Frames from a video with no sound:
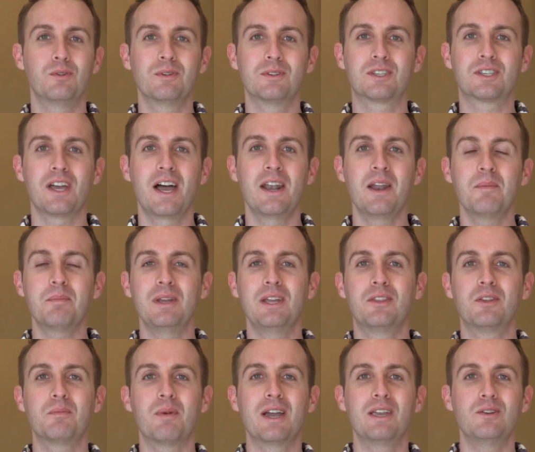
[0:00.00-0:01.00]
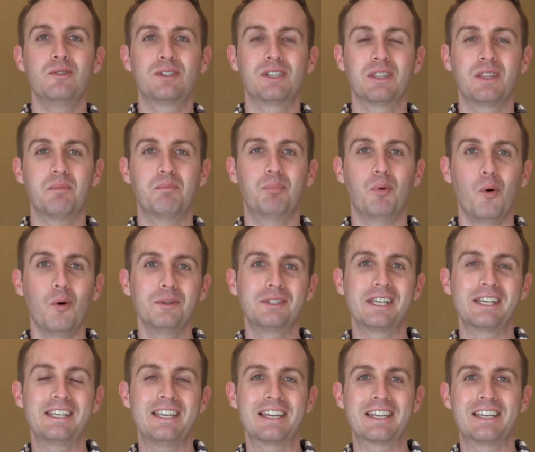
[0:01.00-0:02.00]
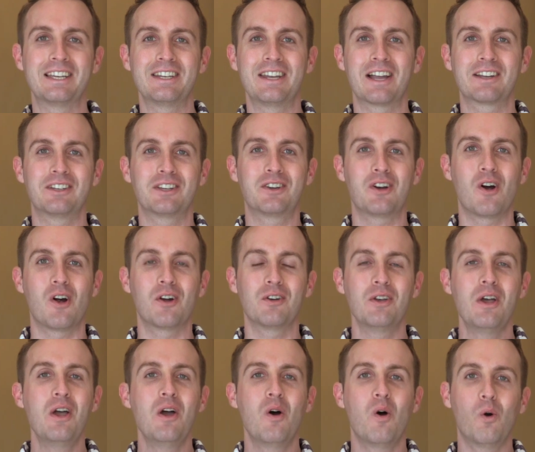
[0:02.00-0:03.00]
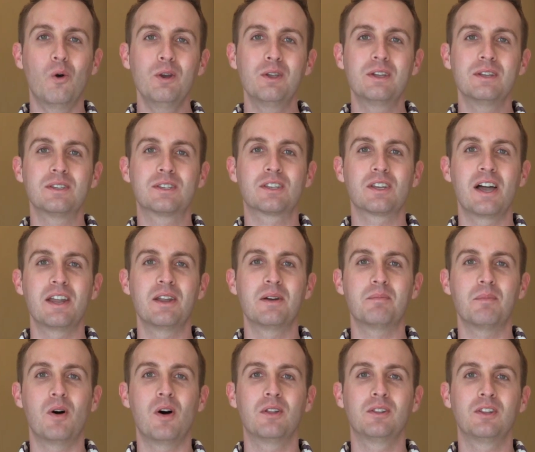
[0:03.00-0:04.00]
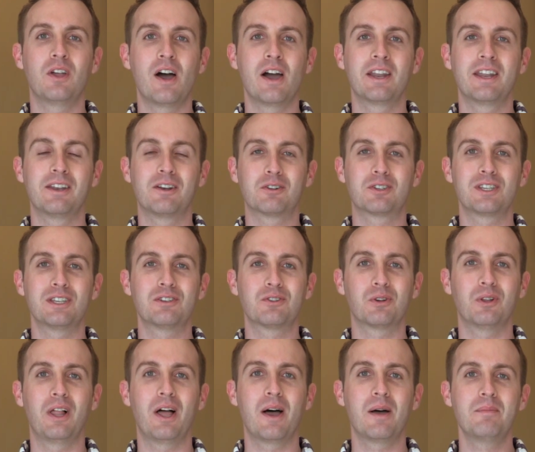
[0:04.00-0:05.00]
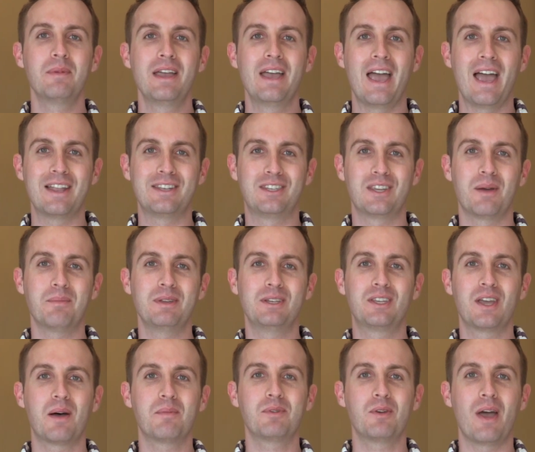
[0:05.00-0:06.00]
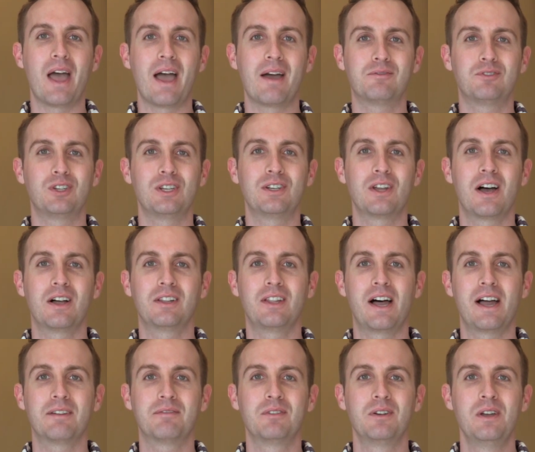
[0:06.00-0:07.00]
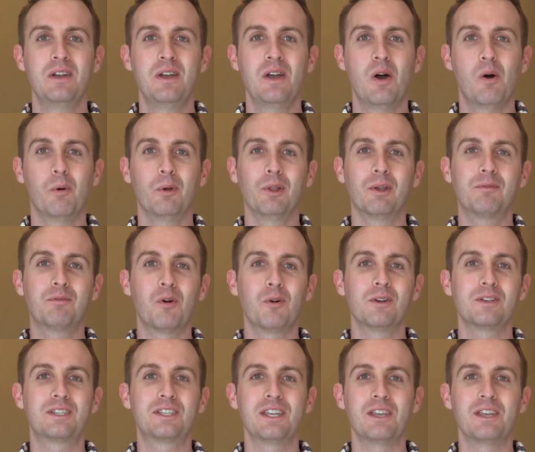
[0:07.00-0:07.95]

you can sign up either by using the Bulletin Get Connected card, or you can sign up online at our central hub at wwfg.live. We look forward to